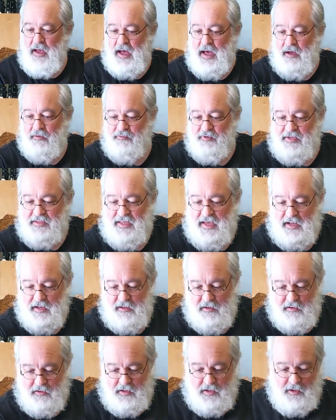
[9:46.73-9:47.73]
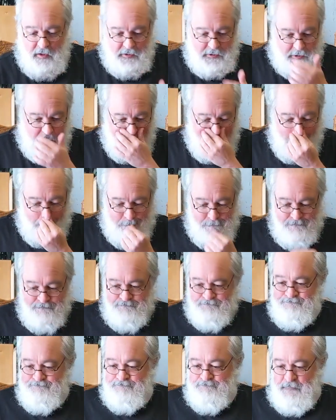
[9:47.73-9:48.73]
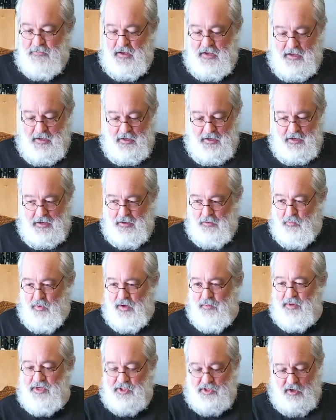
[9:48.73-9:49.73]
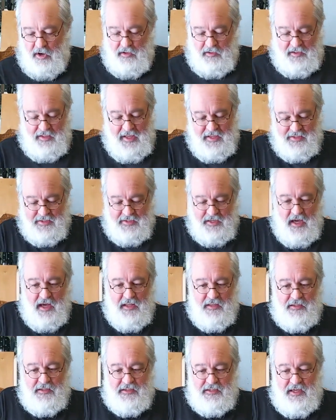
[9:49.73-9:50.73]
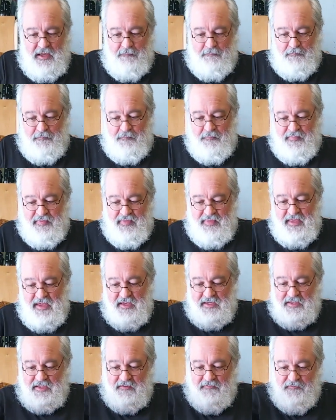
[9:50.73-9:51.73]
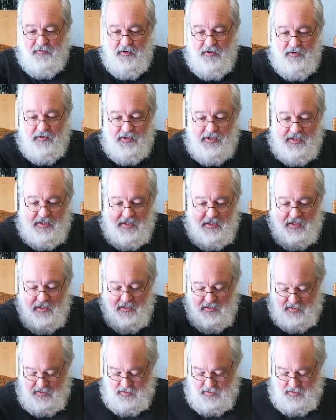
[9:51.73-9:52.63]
I'll read that a little closer. Uh, where do we start? Let's unzip this first.